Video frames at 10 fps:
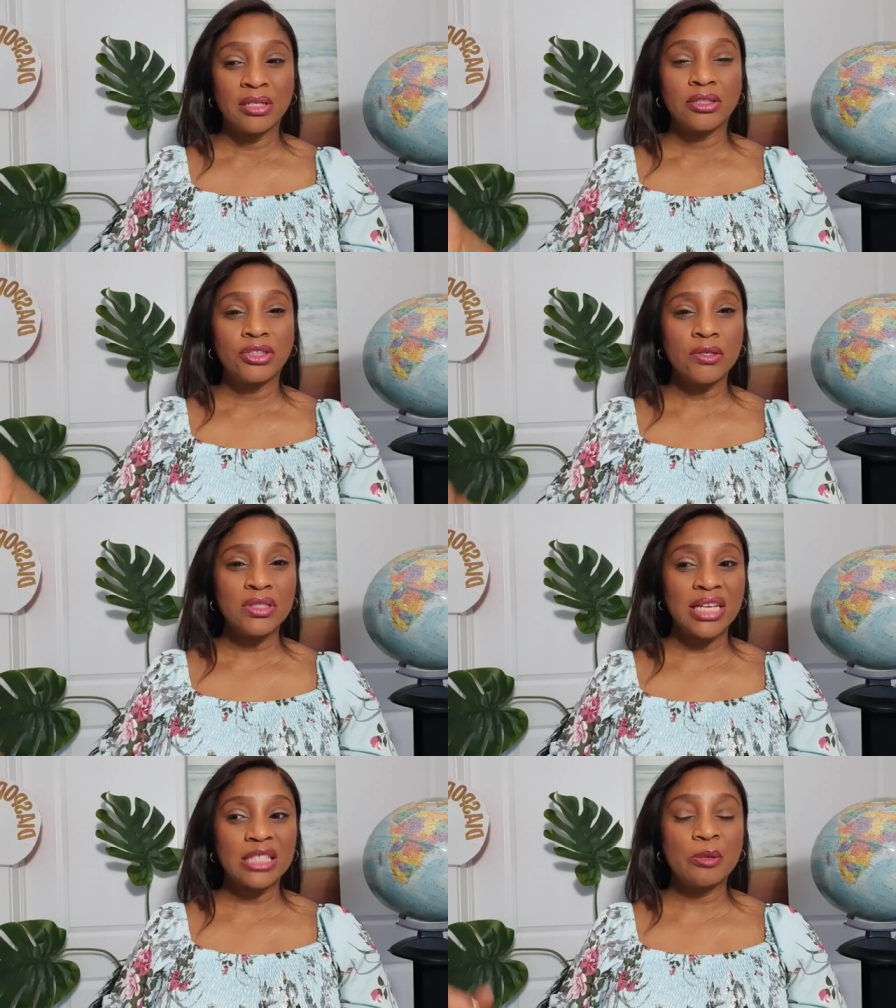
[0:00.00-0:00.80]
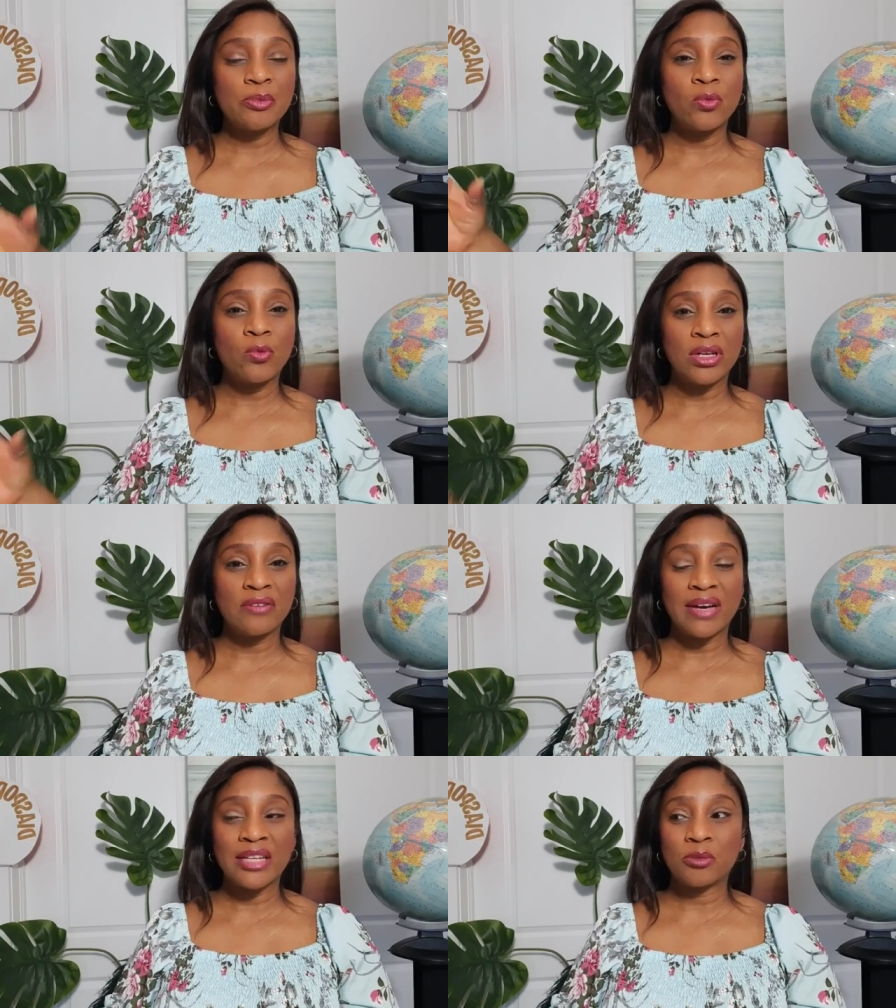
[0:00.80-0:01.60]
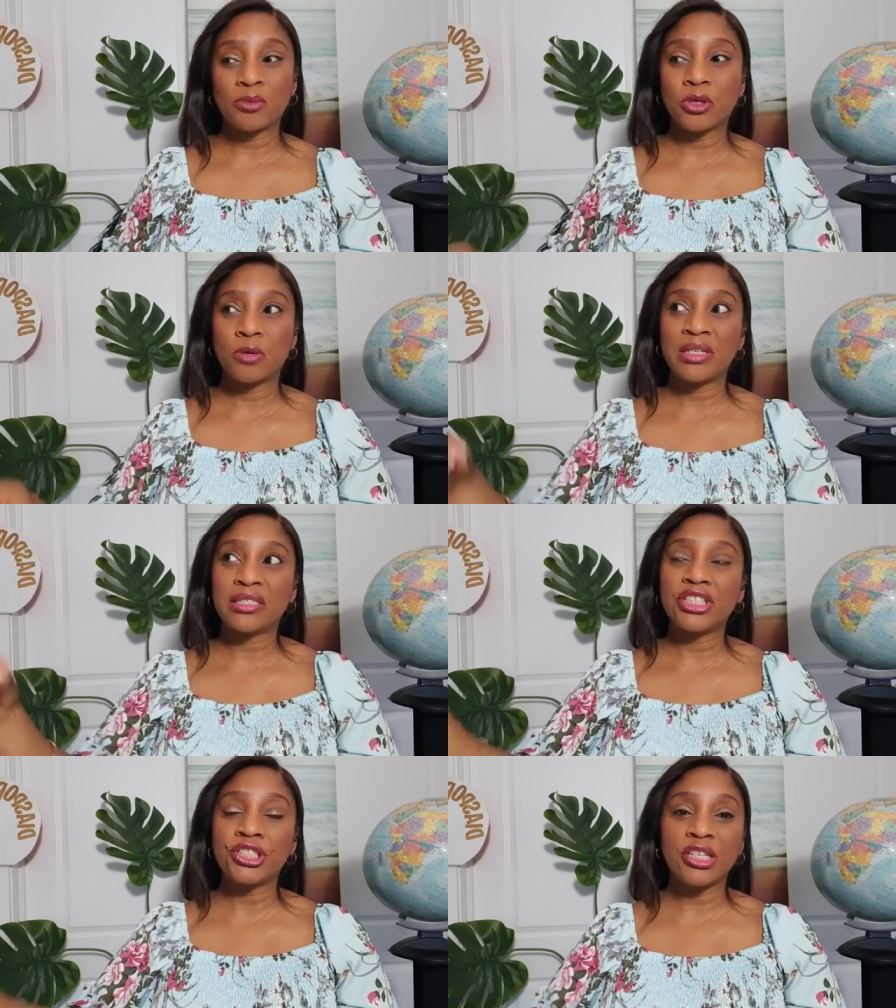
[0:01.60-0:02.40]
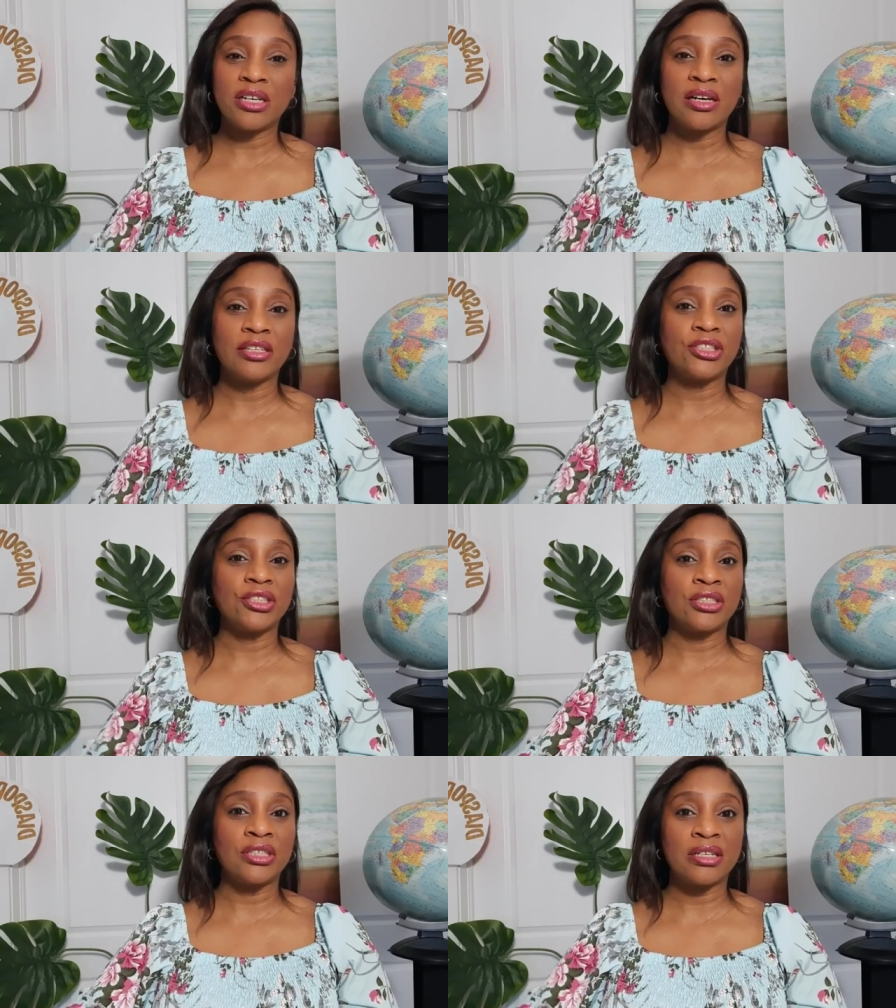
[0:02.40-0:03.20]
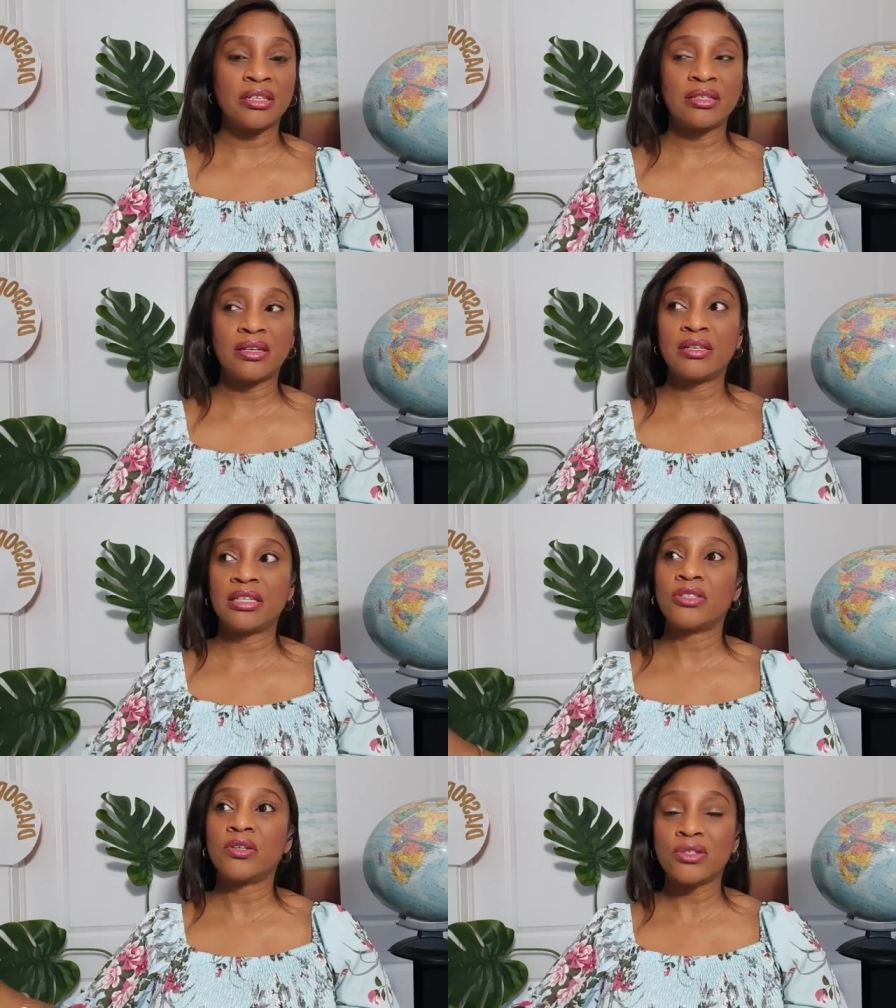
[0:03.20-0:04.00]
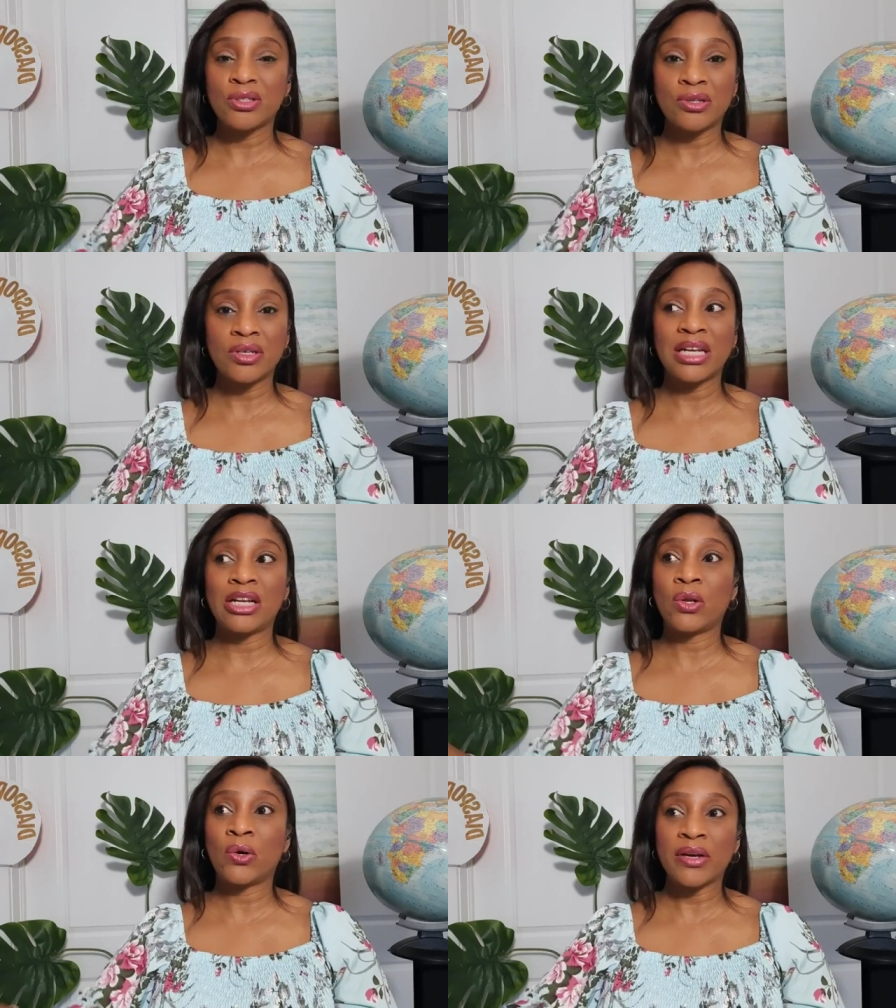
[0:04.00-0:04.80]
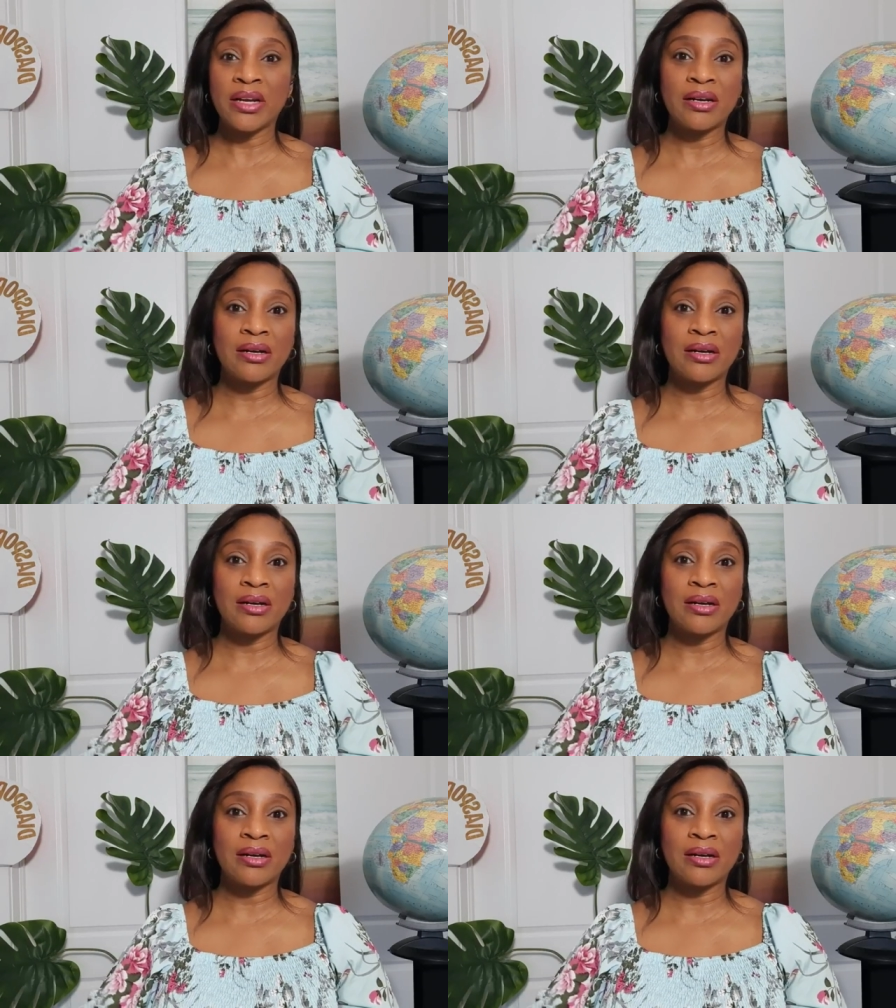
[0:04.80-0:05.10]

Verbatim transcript: Just as people qualify to become a teacher, an engineer, a doctor, a lawyer,